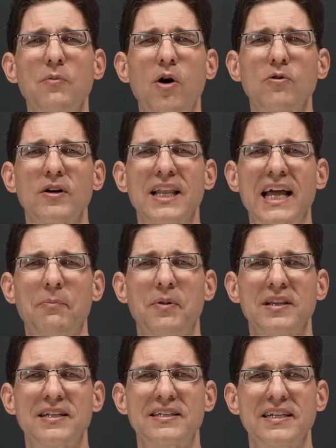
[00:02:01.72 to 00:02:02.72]
more
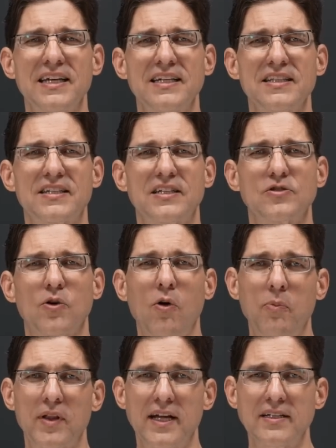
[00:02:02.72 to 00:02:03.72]
reliability in its
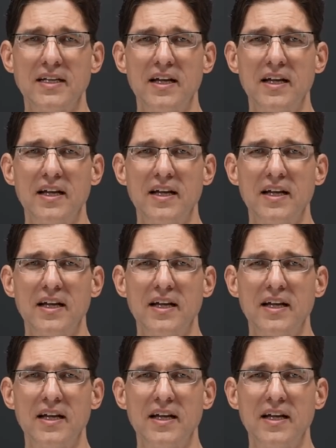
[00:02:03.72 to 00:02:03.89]
control plane,